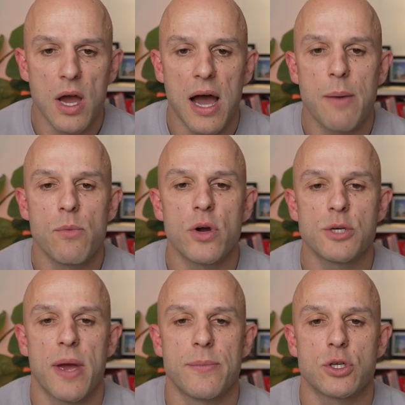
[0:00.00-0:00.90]
our
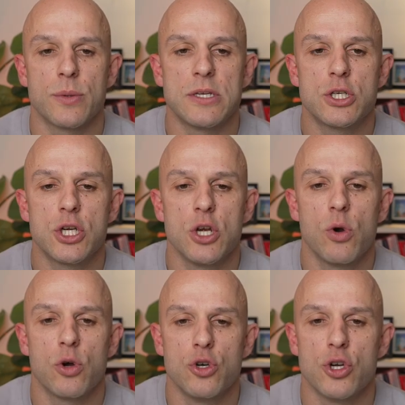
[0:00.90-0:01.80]
mortgage payment is going to be
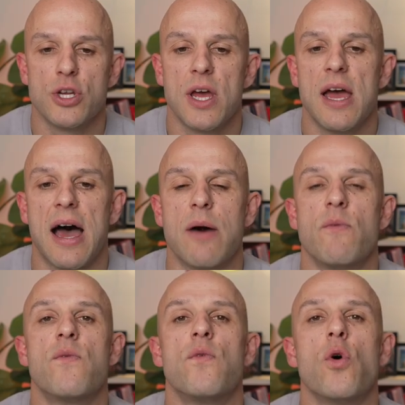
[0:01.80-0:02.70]

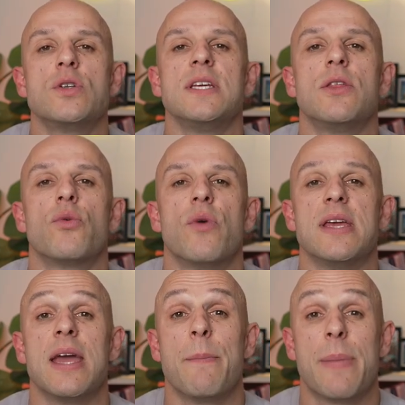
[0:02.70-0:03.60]

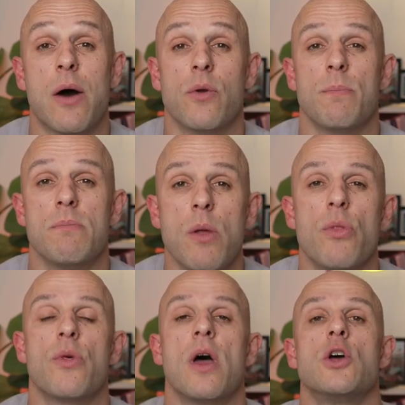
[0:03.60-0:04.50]
£243 a
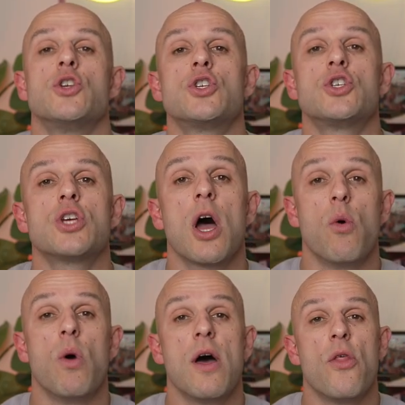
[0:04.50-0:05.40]
month.
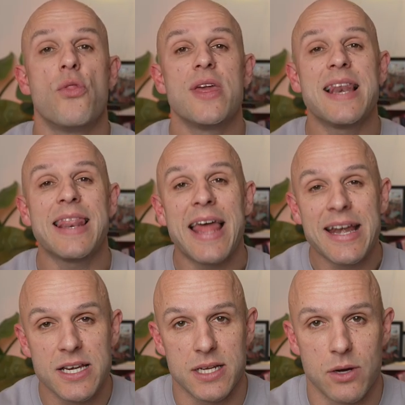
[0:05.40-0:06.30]
So the
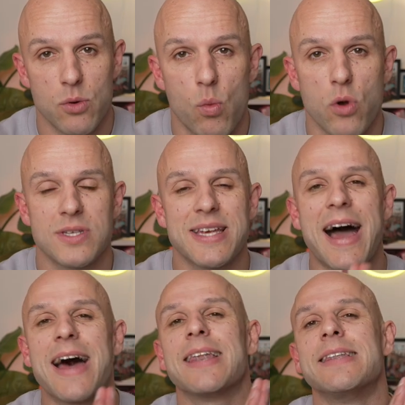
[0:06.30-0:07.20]
lender wants
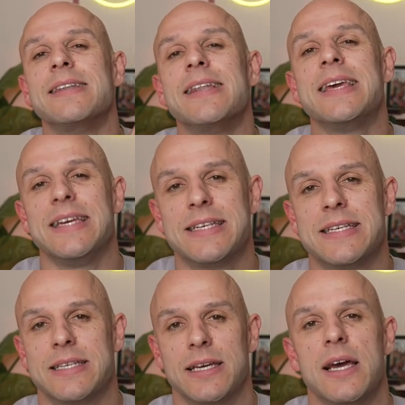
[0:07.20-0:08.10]
at
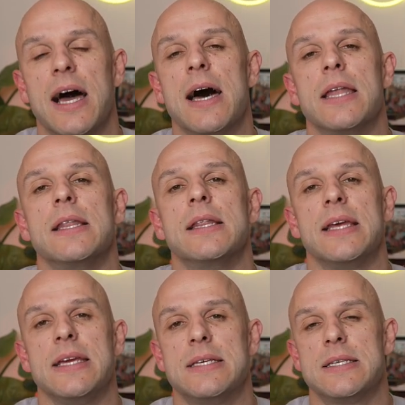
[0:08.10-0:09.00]
least
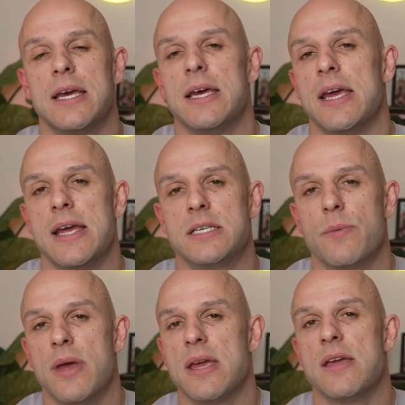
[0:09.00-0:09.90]
it to
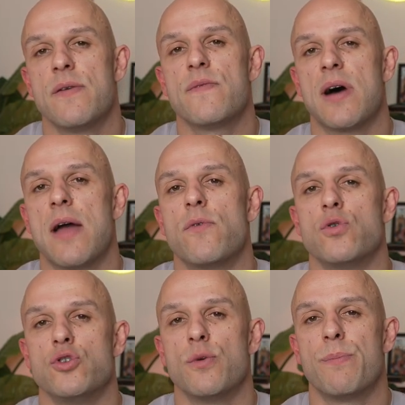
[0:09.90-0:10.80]
be
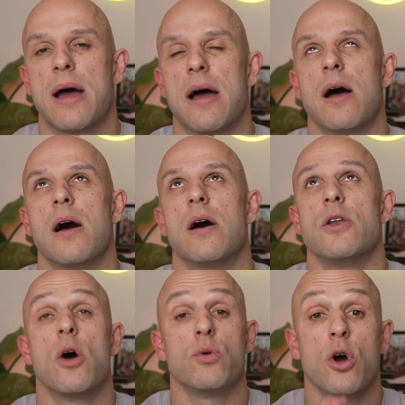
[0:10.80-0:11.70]
£500.
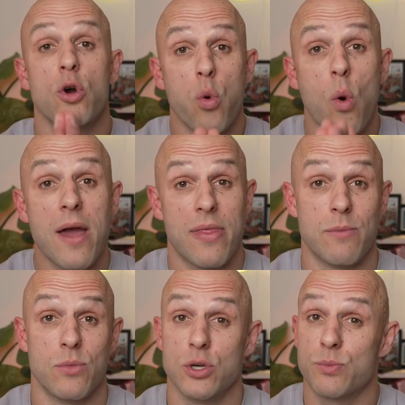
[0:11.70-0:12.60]
No, not quite
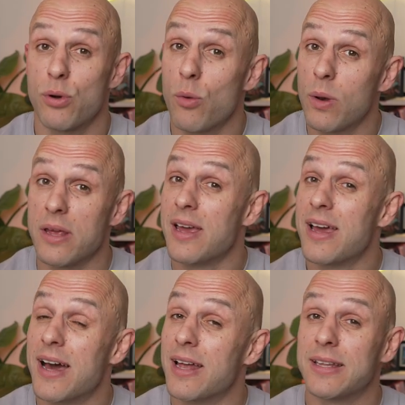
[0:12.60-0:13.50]
that much. Probably
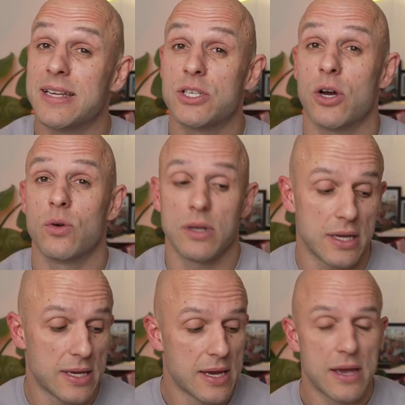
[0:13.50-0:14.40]
at least only